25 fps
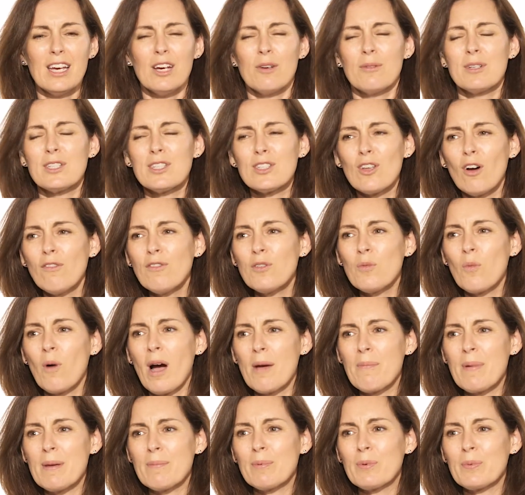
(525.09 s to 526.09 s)
which is often why
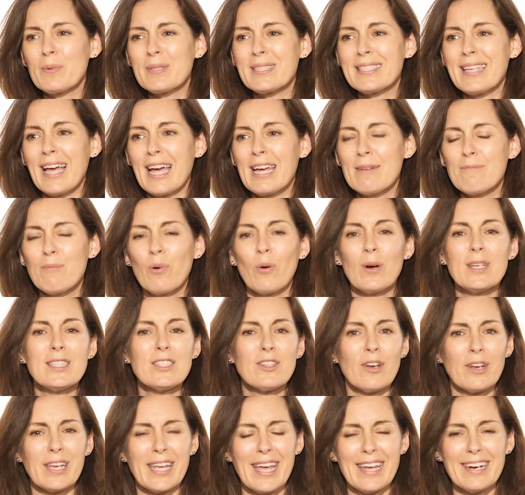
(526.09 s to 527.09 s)
people will say boys
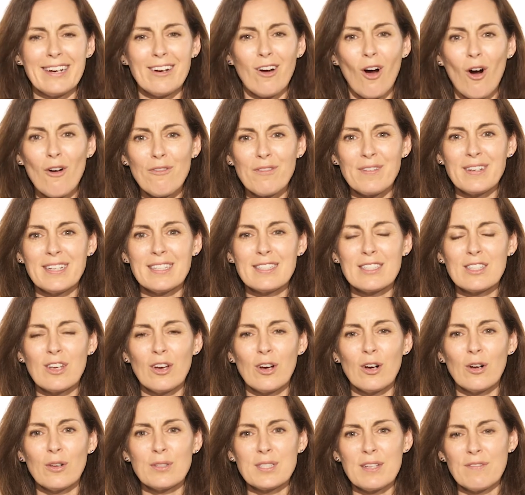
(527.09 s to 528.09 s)
don't get it often as
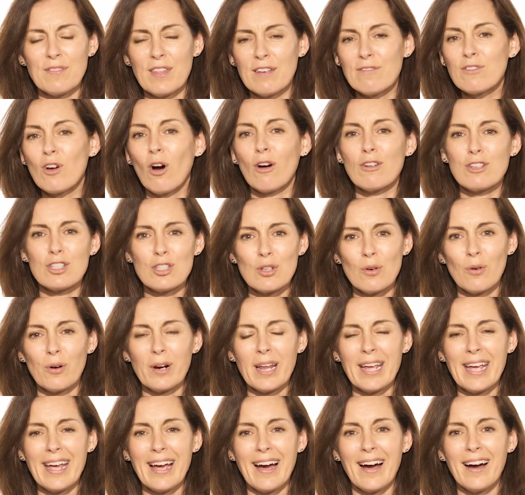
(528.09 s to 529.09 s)
girls if they've got short
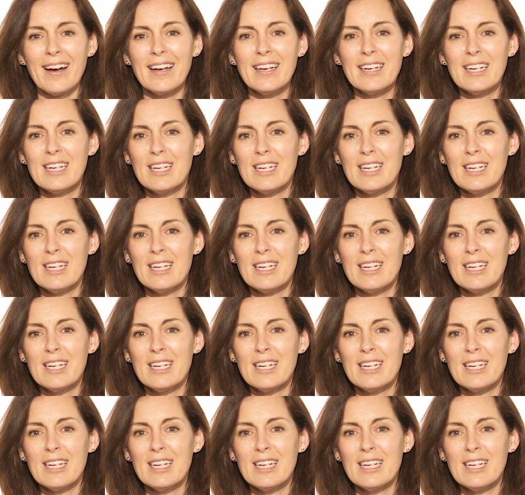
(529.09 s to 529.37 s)
hair,